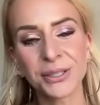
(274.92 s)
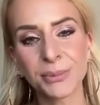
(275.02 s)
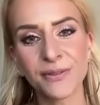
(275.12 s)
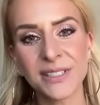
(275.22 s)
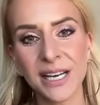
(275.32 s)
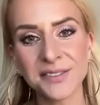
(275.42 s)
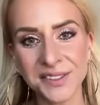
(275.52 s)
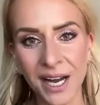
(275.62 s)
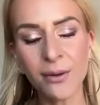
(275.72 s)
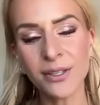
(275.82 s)
moved down
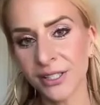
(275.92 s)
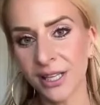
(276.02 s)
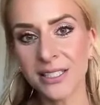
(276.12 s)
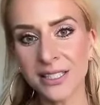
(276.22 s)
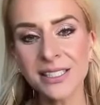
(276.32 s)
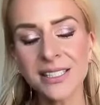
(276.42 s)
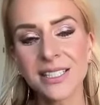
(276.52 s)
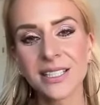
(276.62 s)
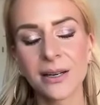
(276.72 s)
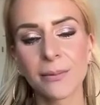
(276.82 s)
south to London,
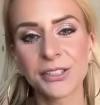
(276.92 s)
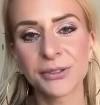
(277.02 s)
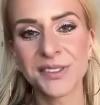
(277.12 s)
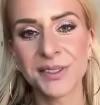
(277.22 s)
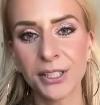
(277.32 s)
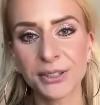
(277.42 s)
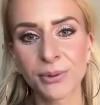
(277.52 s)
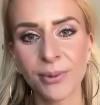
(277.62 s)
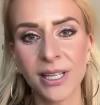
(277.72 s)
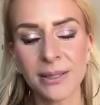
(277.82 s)
which was a much more
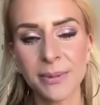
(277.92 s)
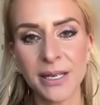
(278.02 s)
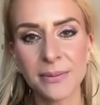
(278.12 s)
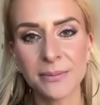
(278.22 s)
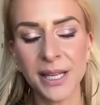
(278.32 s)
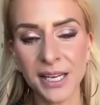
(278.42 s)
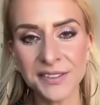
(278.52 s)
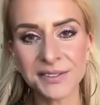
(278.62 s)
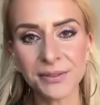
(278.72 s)
welcoming place for